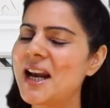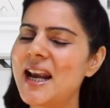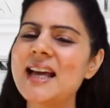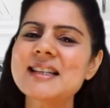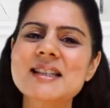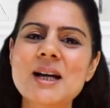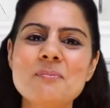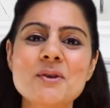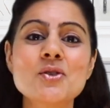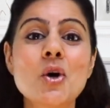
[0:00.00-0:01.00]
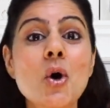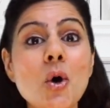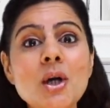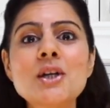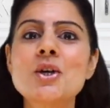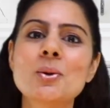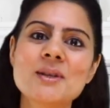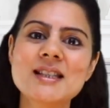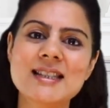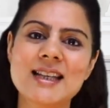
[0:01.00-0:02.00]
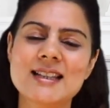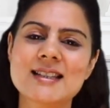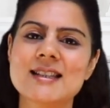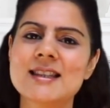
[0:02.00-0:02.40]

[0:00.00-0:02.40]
Next up is whole cumin seeds.